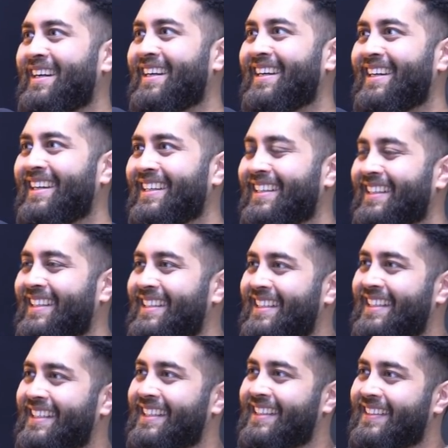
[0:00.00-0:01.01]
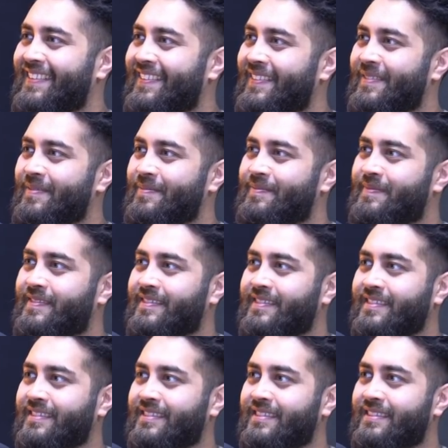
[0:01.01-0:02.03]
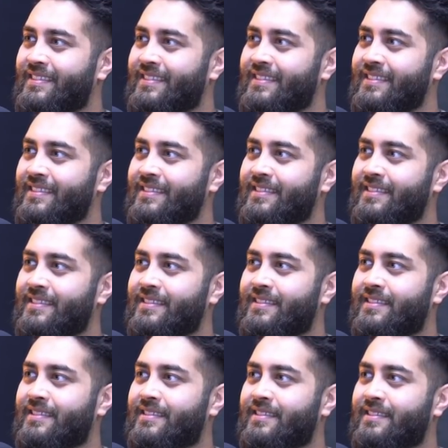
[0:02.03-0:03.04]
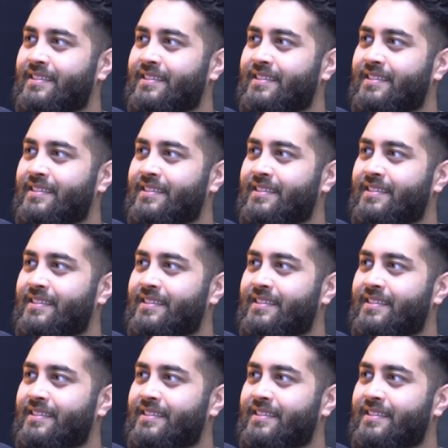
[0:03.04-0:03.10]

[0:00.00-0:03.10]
You know when we were in high school, Jamie Oliver's dad came to our school and like